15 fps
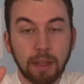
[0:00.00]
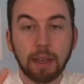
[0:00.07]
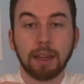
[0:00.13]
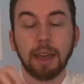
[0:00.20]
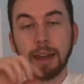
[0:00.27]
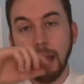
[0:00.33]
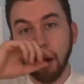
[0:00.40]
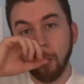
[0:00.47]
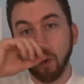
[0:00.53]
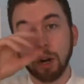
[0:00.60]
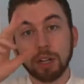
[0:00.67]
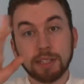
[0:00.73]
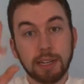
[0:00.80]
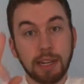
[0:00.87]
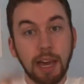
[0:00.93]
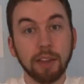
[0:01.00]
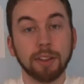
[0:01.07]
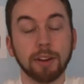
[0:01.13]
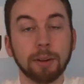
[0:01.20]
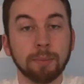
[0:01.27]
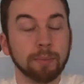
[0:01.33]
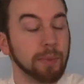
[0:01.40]
can now work
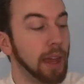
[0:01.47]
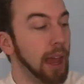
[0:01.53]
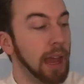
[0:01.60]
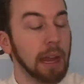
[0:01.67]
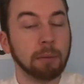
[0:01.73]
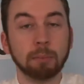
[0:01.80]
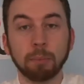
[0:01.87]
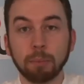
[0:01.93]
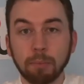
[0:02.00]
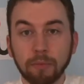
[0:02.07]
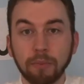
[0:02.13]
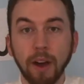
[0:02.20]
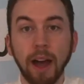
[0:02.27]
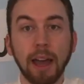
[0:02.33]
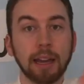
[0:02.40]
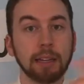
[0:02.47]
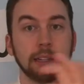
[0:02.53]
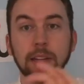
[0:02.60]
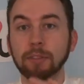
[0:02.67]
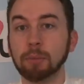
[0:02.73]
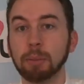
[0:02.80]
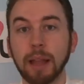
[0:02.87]
together and find
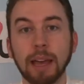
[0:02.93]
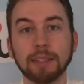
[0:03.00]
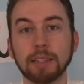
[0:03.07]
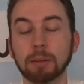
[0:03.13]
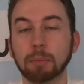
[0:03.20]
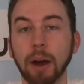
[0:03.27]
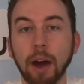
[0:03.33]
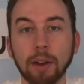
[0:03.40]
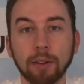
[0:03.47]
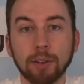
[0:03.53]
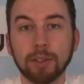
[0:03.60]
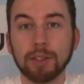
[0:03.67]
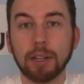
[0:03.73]
different plastic bottles,